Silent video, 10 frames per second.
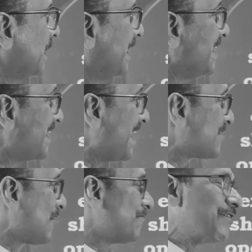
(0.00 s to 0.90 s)
In
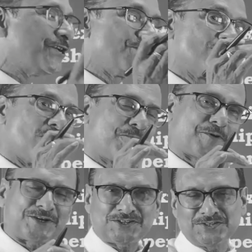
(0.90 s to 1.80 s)
case of new
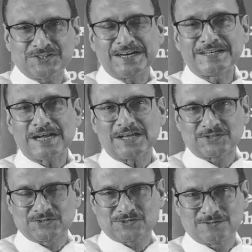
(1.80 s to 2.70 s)
operations and
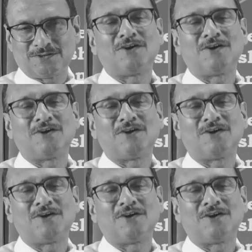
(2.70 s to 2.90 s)
tasks,